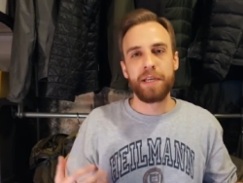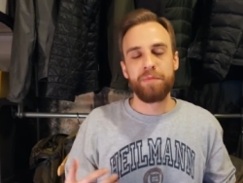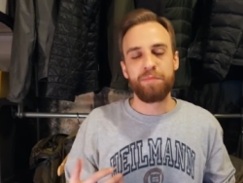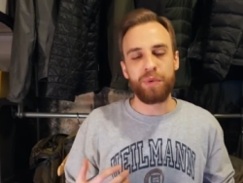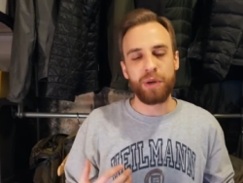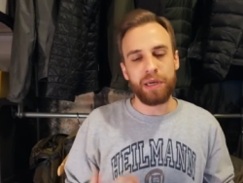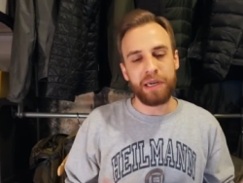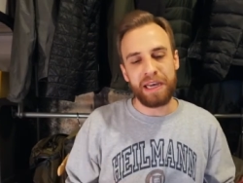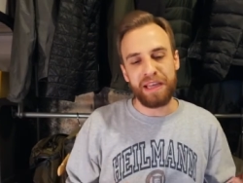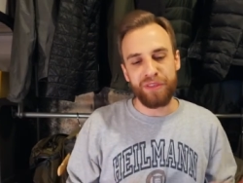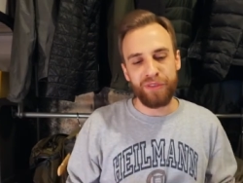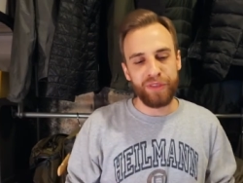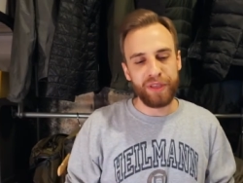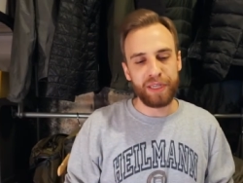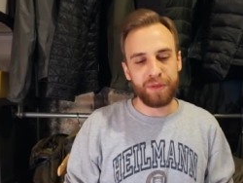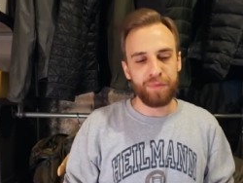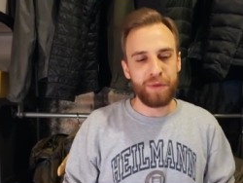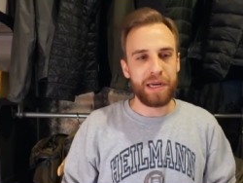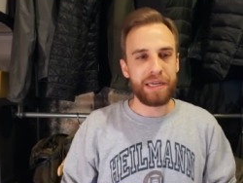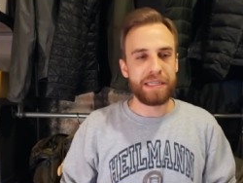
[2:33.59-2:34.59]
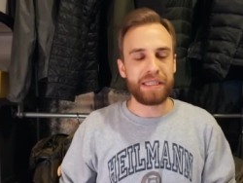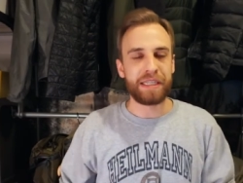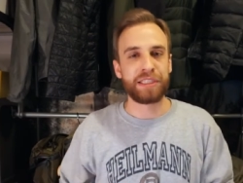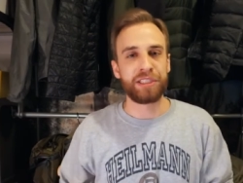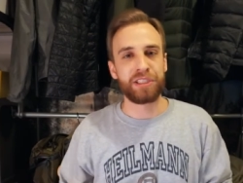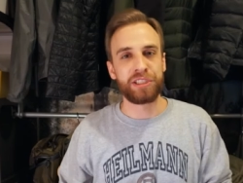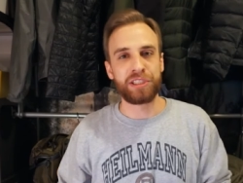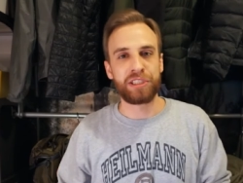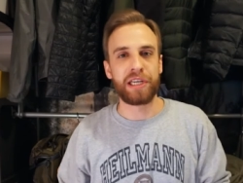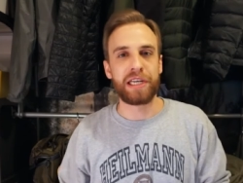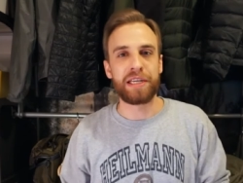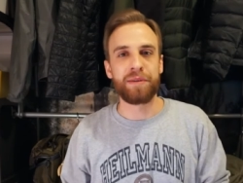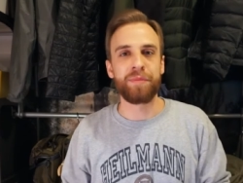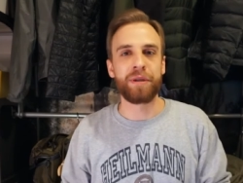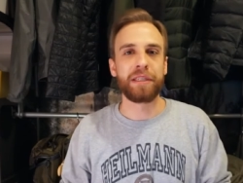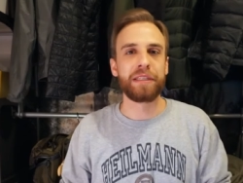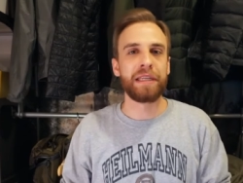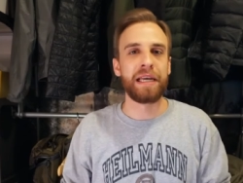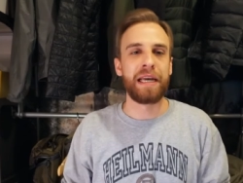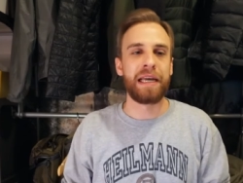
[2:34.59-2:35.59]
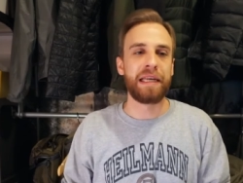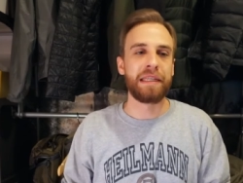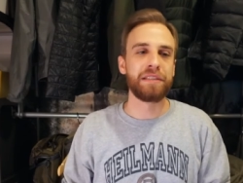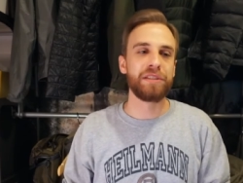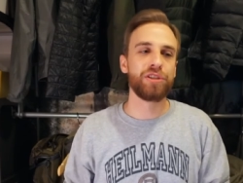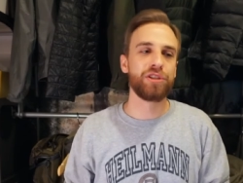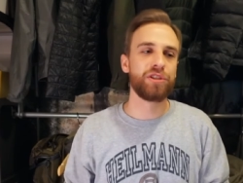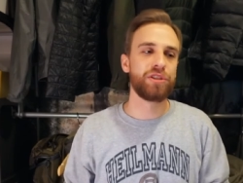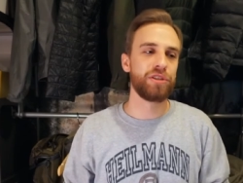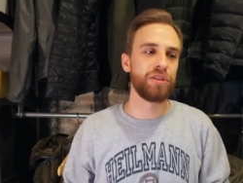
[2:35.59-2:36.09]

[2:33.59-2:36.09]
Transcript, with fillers: But I think my excitement and